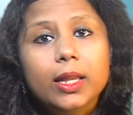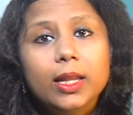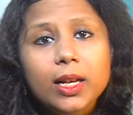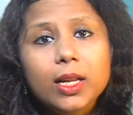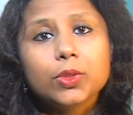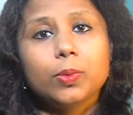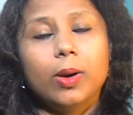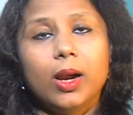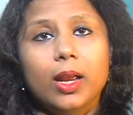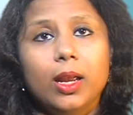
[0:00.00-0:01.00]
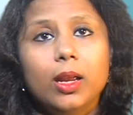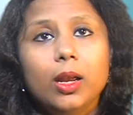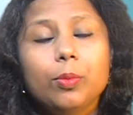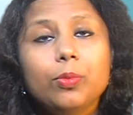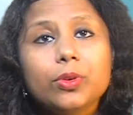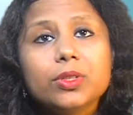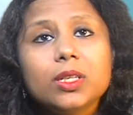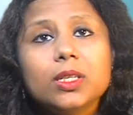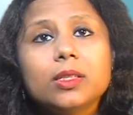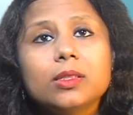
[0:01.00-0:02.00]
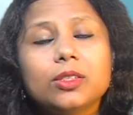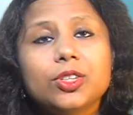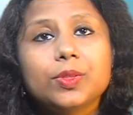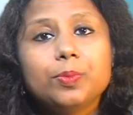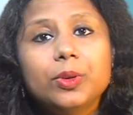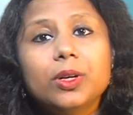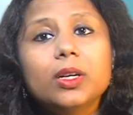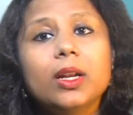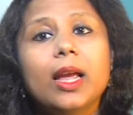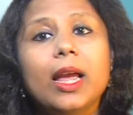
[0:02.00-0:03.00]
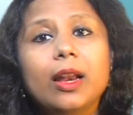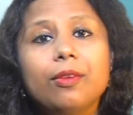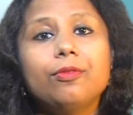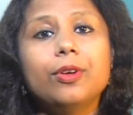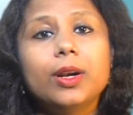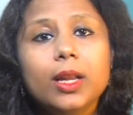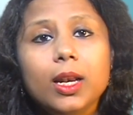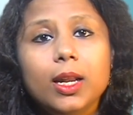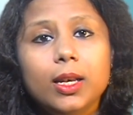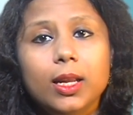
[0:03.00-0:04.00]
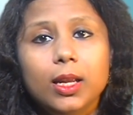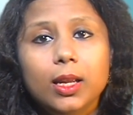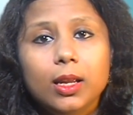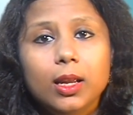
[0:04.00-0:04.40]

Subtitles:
That is why processes such as birth and fertility